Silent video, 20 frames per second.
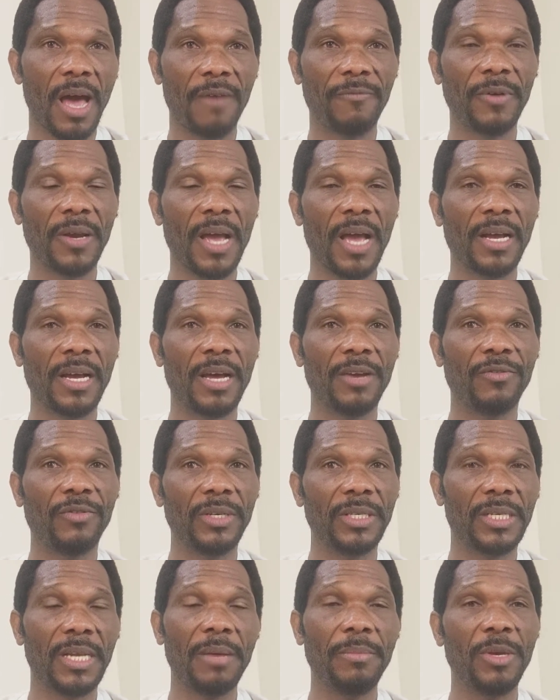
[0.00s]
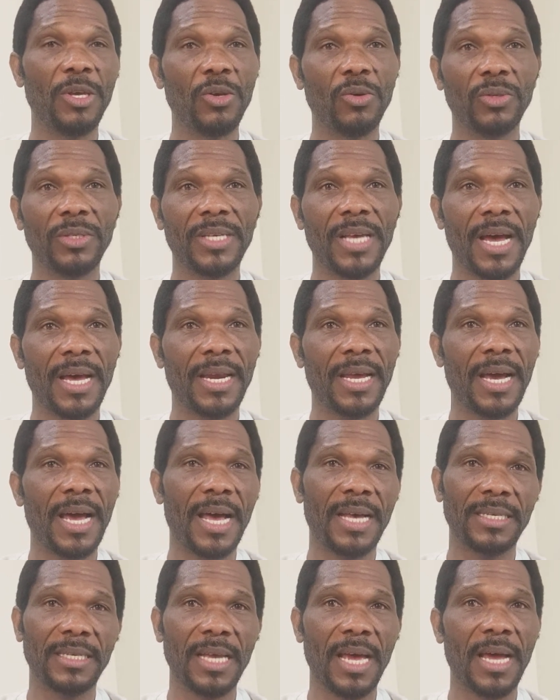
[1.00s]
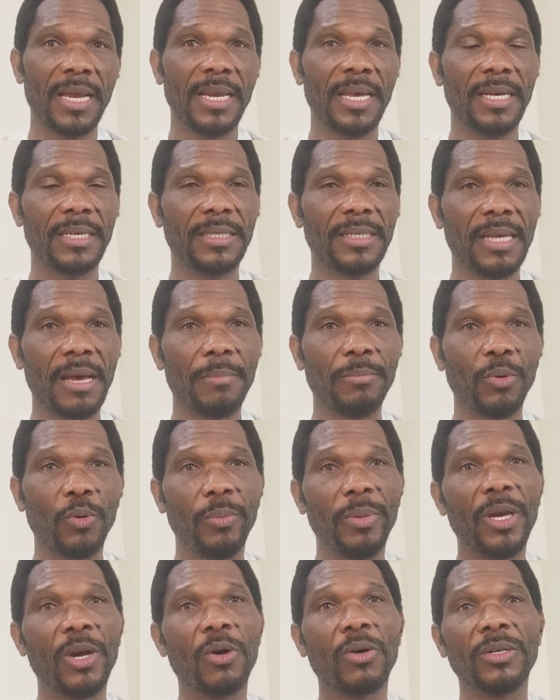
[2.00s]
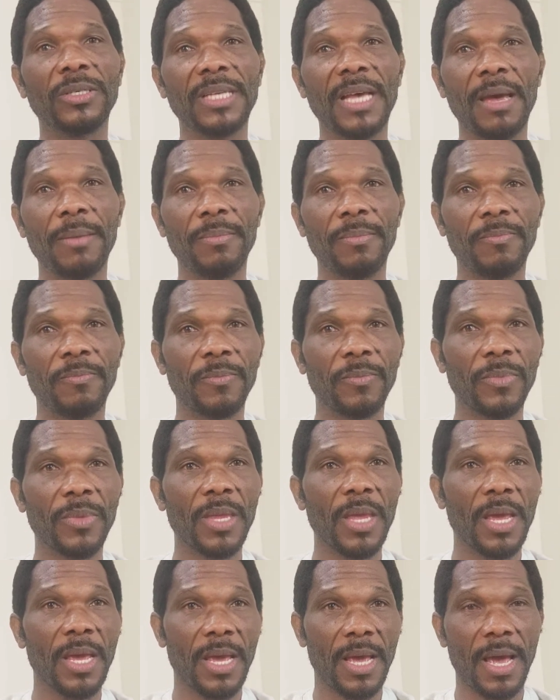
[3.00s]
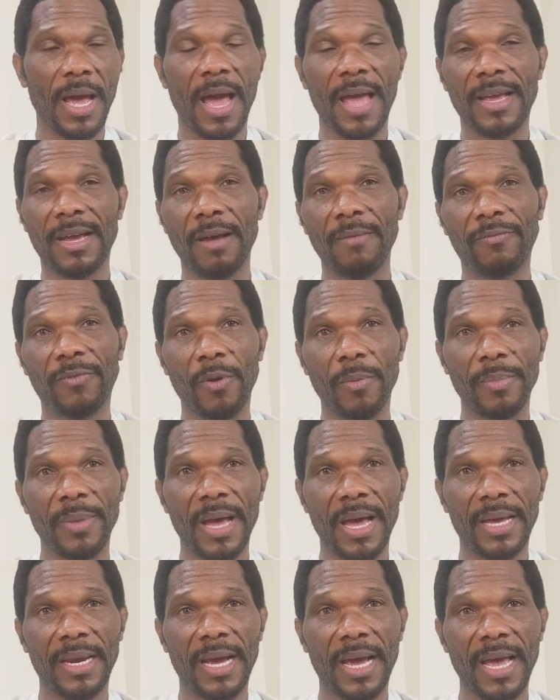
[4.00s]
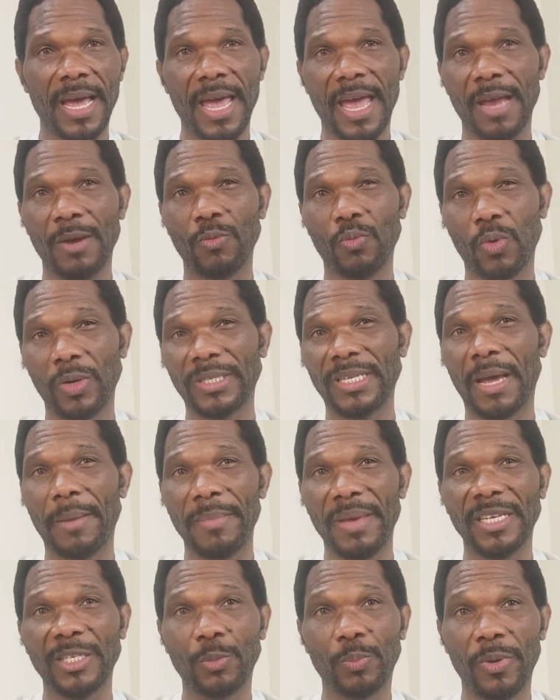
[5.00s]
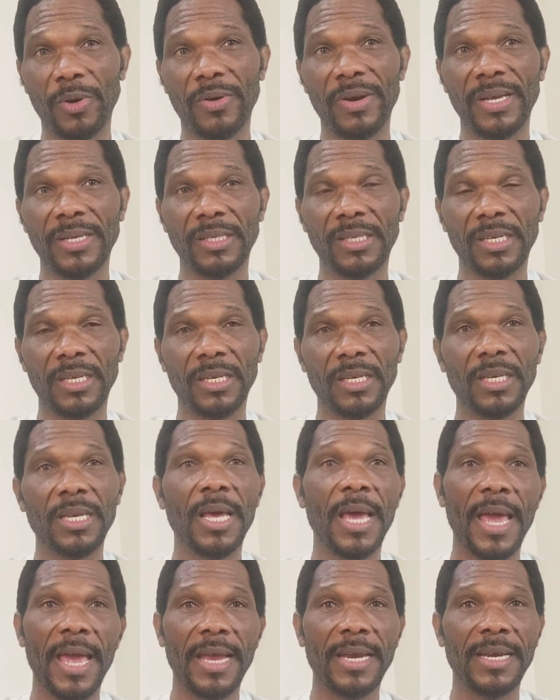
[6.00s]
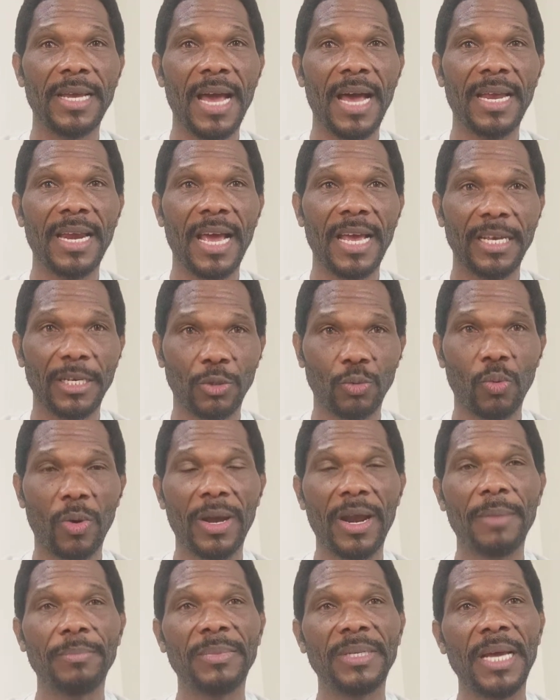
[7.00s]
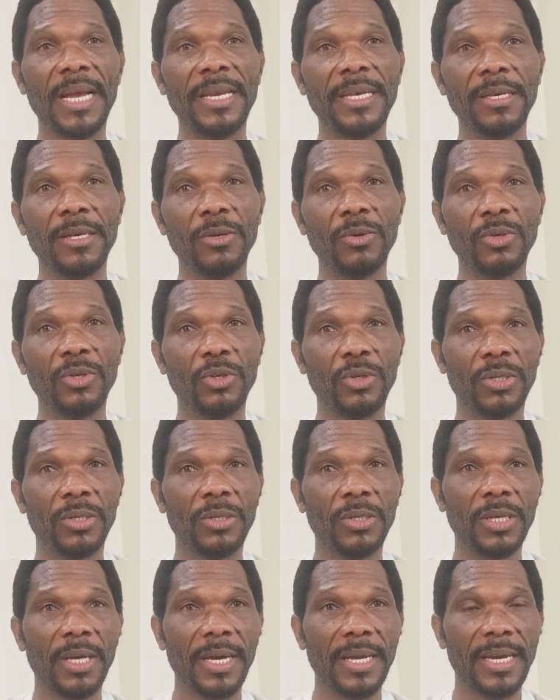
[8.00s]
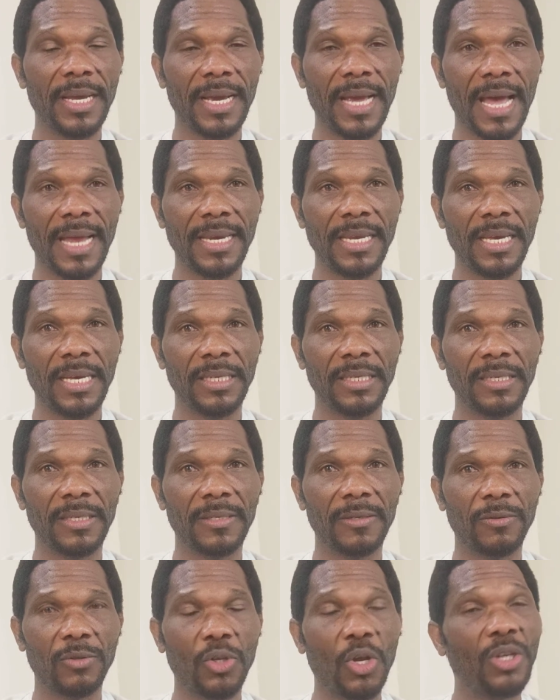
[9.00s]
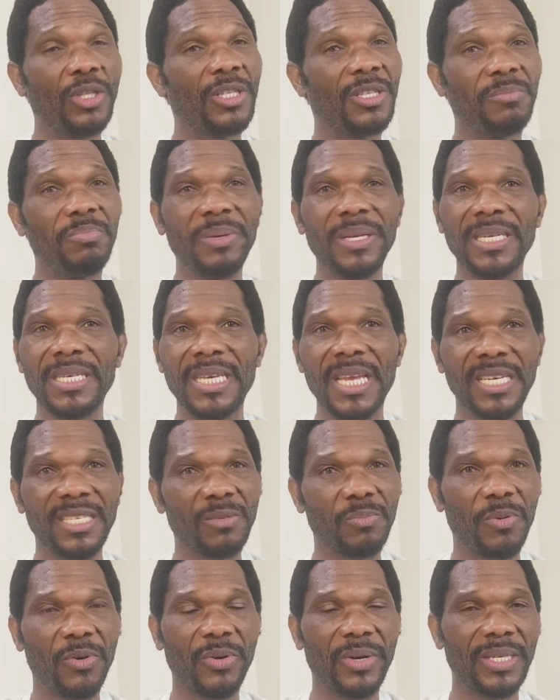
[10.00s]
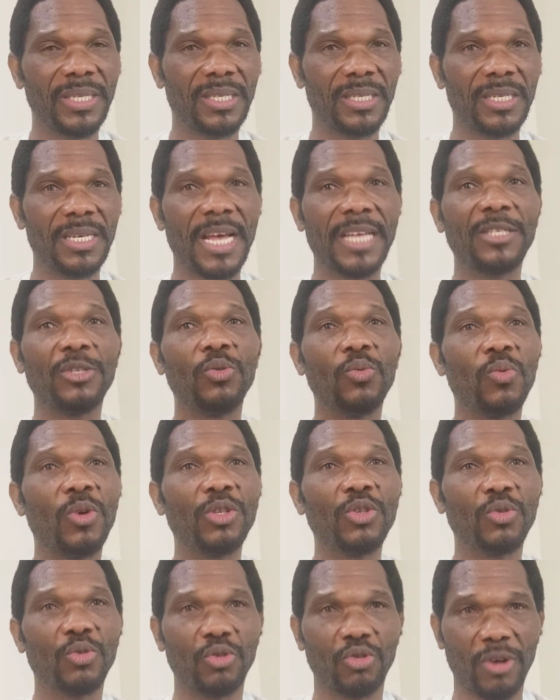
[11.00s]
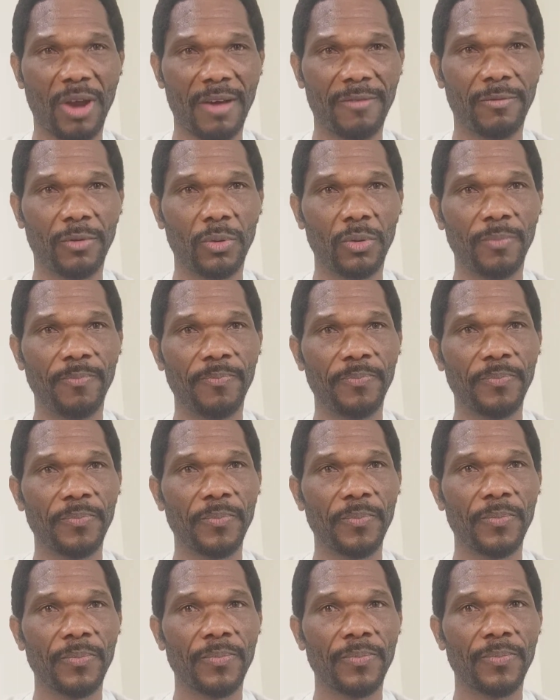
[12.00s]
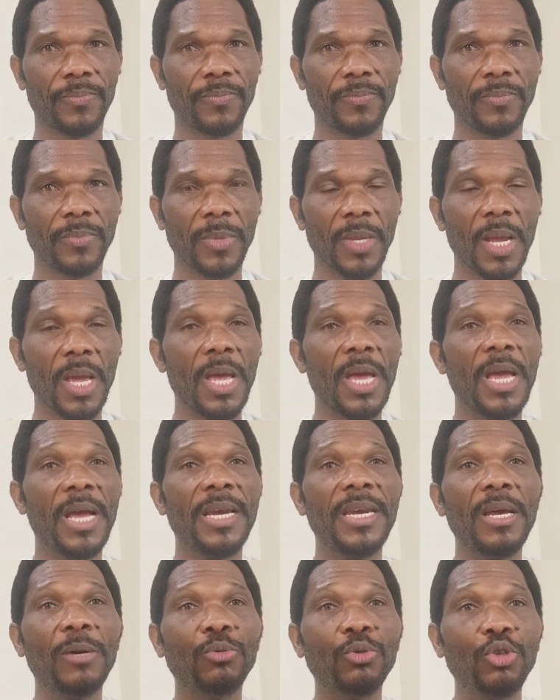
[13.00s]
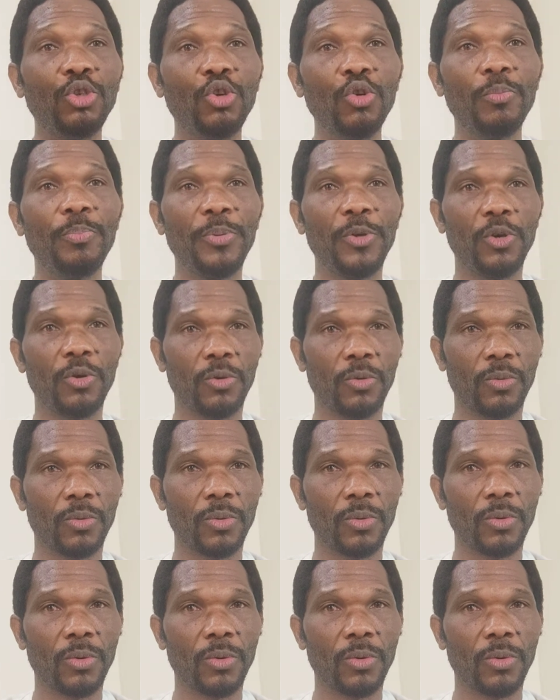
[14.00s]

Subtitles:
African countries. Let me use Ghana as an example because I come from Ghana, and what I'm experiencing in Ghana is what I'm telling you, the Ghanaians. Don't be desperate that you want to travel. They will dupe you